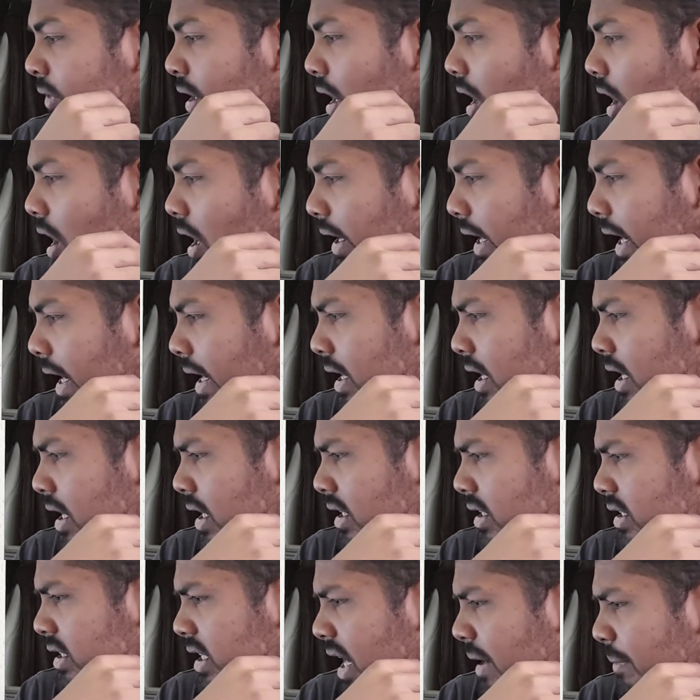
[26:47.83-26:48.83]
Okay,
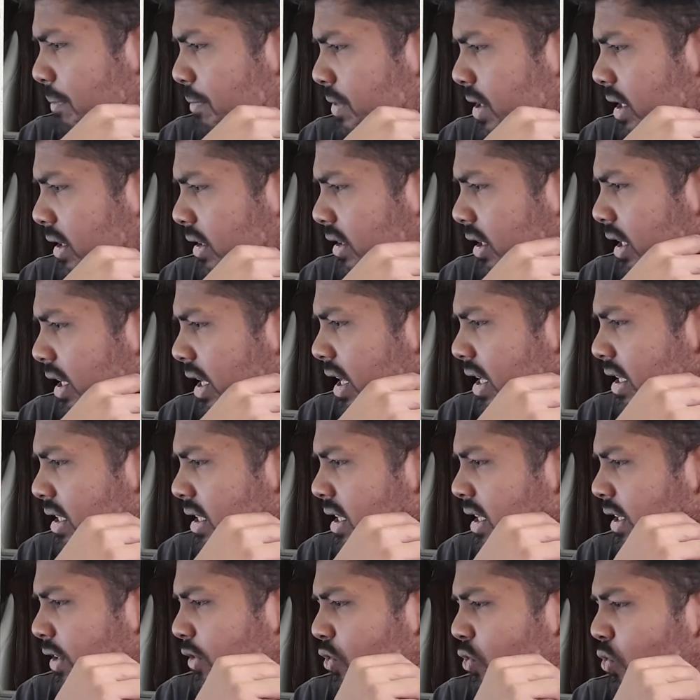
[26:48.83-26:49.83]
chapter
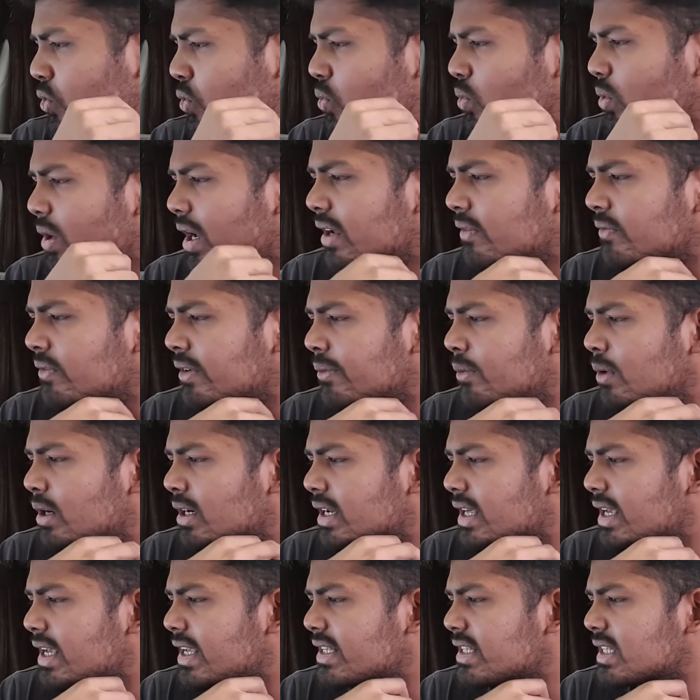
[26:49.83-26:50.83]
302,
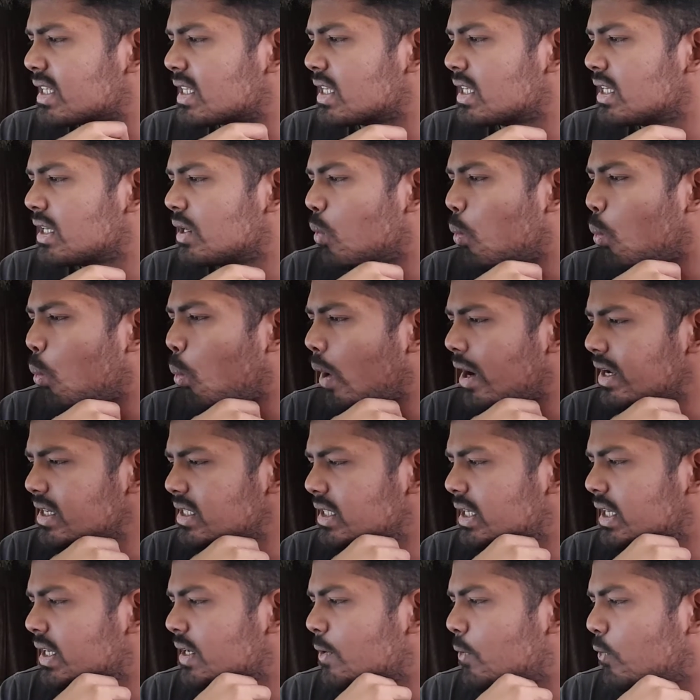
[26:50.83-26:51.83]
everyone is
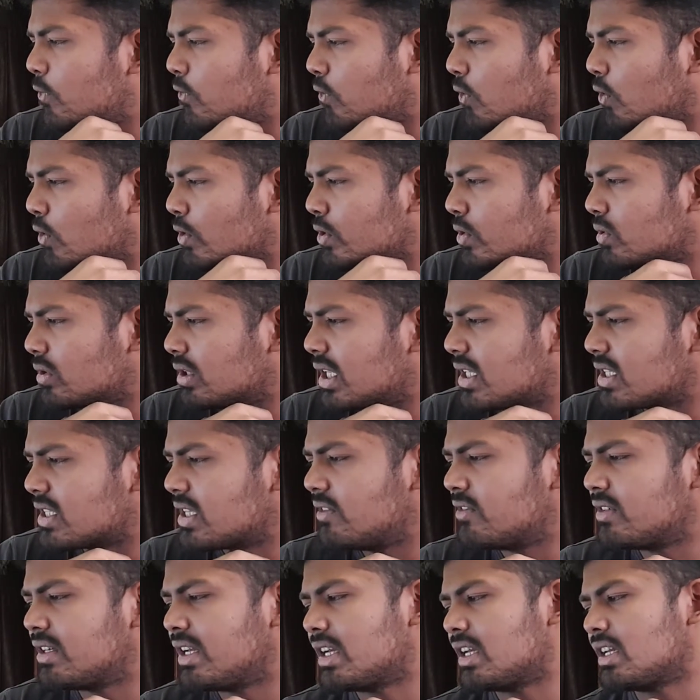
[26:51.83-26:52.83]
waiting for you. The
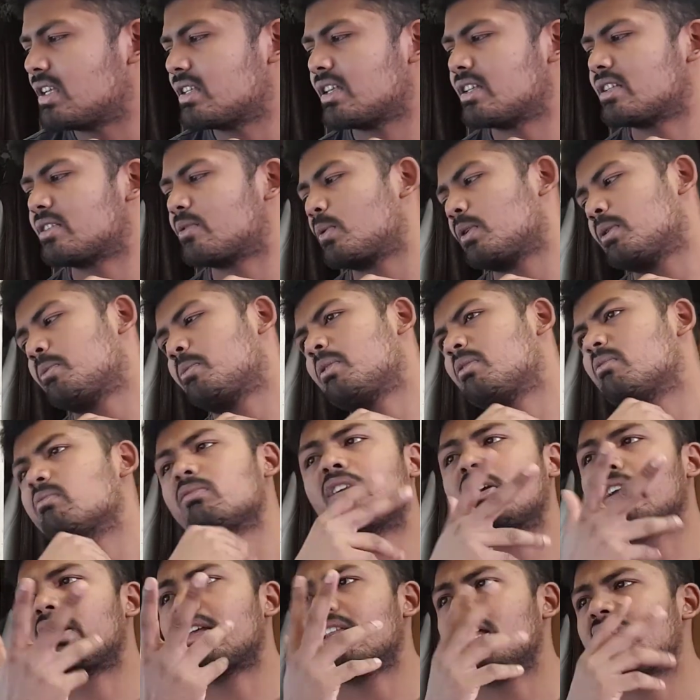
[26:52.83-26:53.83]
seven deadly sins will be...
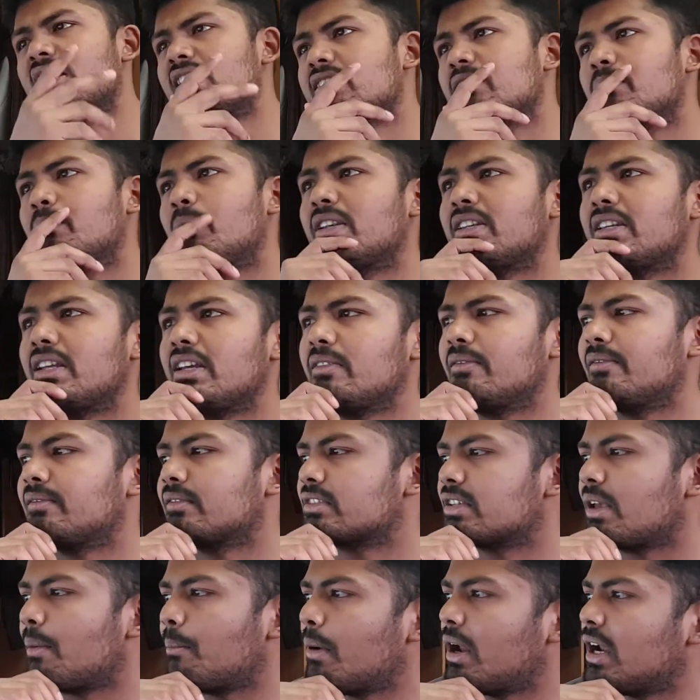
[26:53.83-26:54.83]
Okay, that doesn't matter.
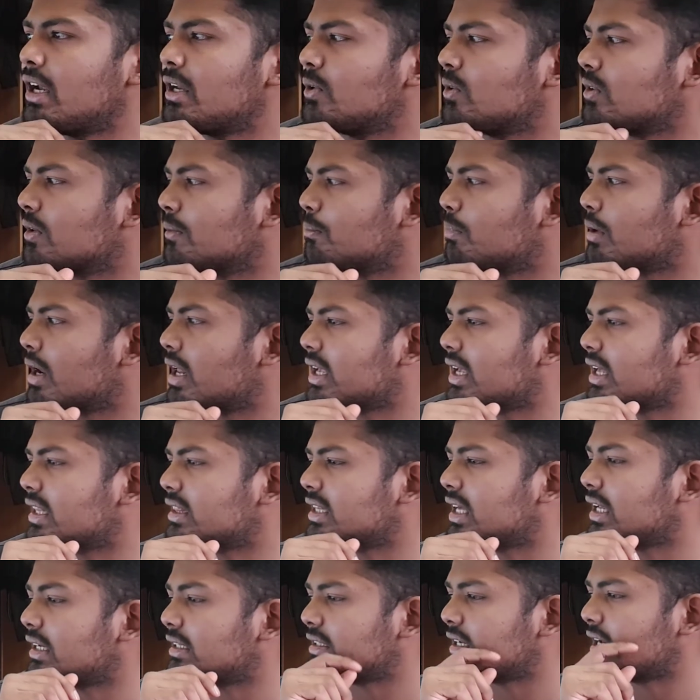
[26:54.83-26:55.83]
It's apparently on a break at
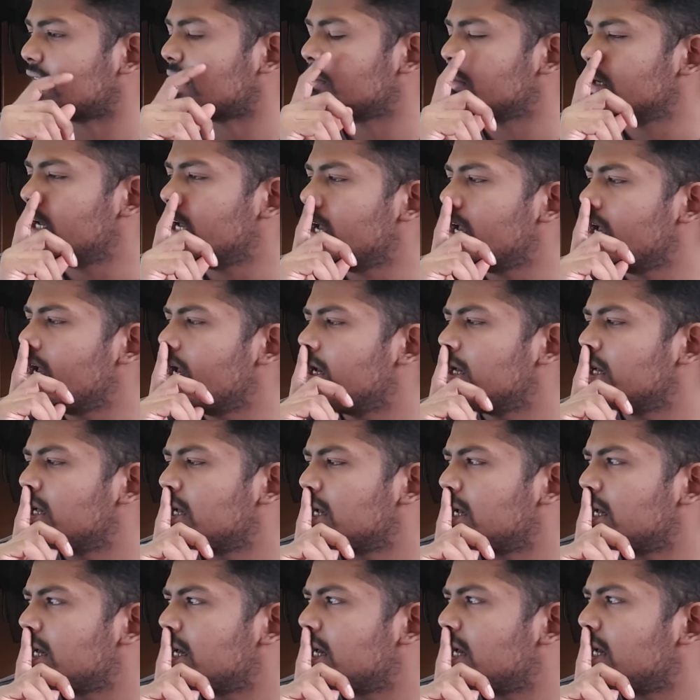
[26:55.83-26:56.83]
that time.
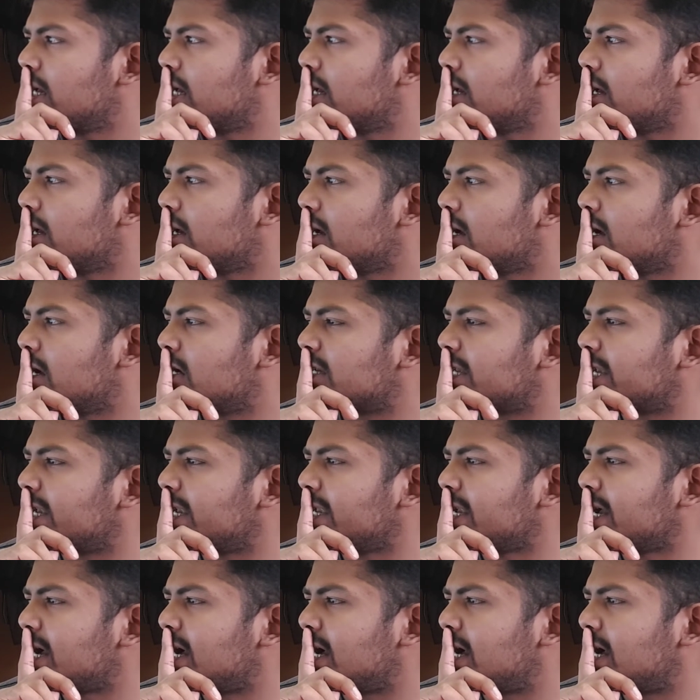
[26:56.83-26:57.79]
Okay,